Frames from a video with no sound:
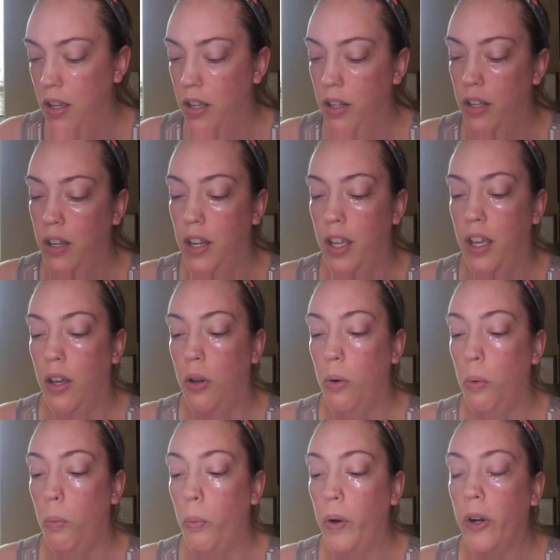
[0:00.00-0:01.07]

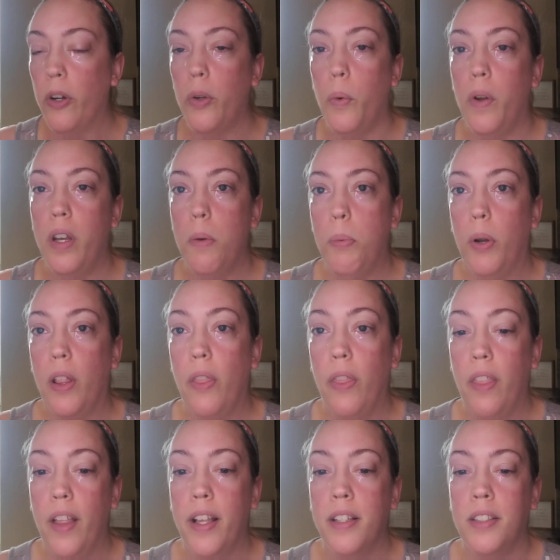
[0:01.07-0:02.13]
Now we're going to put
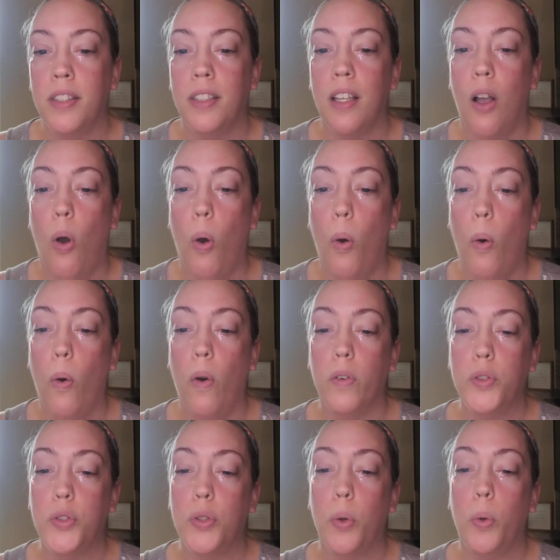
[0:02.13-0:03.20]
this
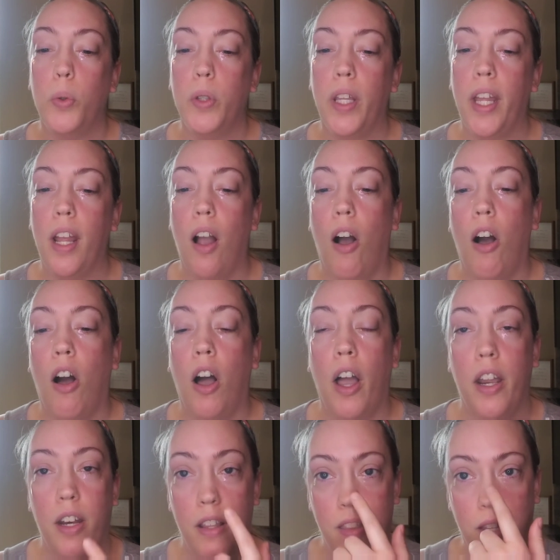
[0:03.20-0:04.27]
solely
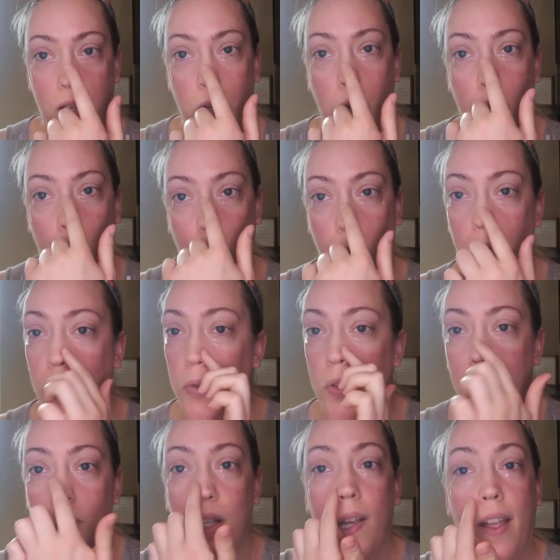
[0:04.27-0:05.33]
on the
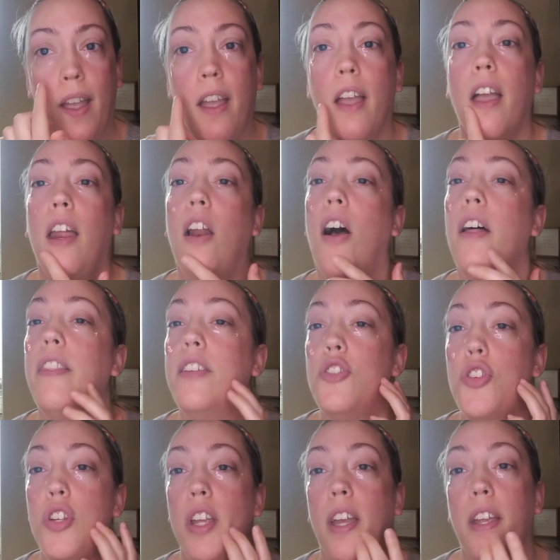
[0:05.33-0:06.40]
nose and on the
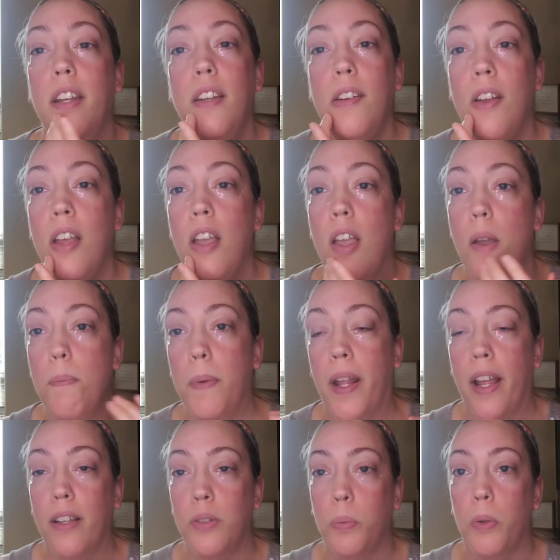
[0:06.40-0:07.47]
chin
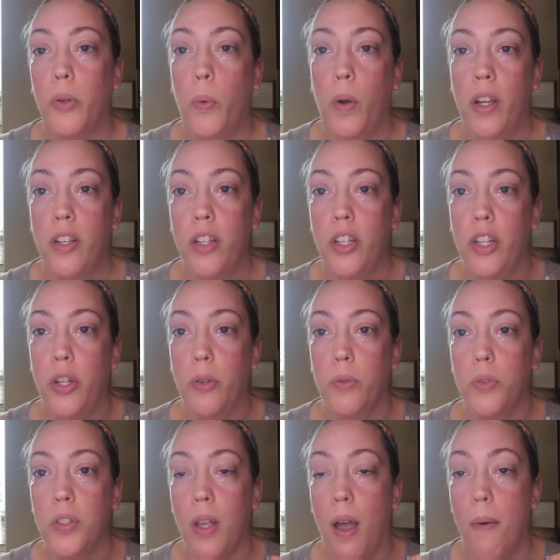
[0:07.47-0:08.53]
because we're going to
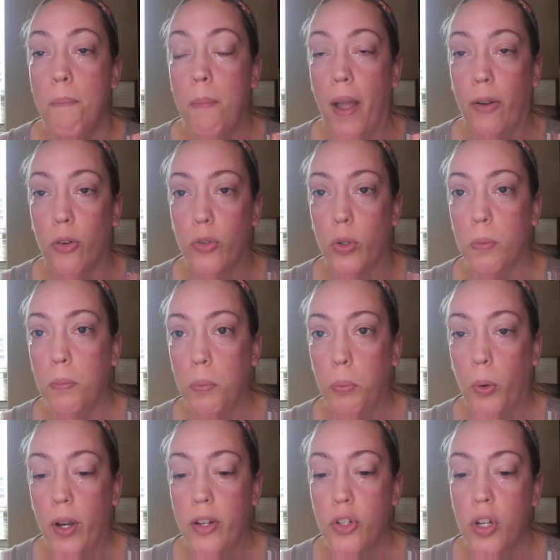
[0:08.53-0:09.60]
use
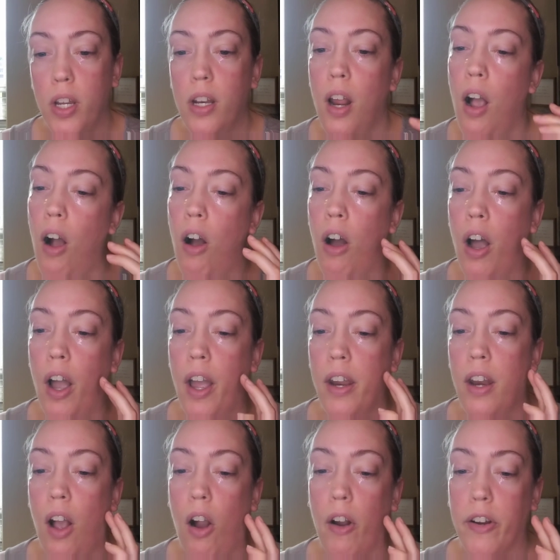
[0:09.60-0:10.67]
microdermabrasion on
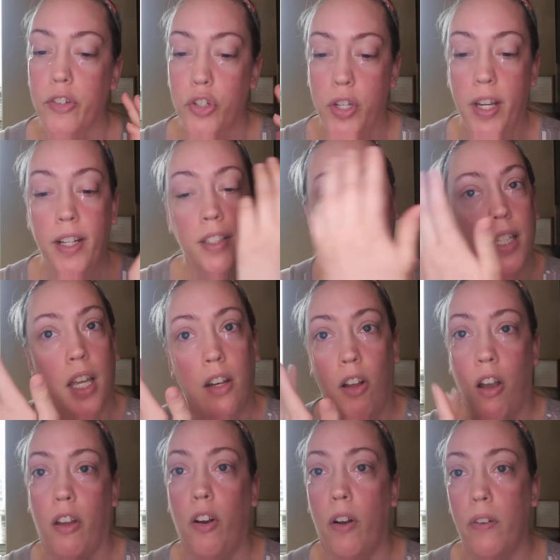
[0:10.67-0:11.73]
our cheeks and
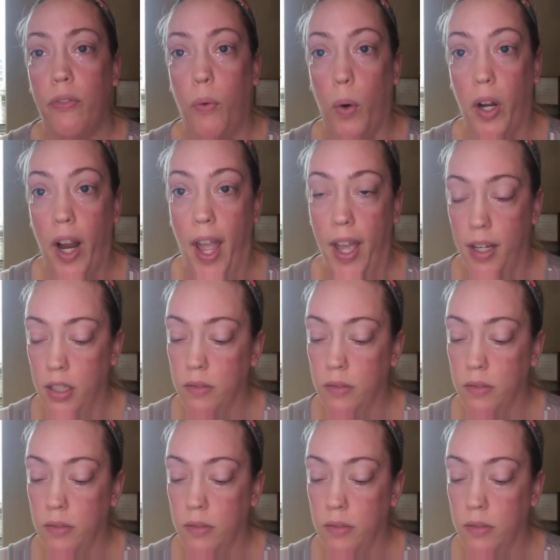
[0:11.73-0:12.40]
on our forehead.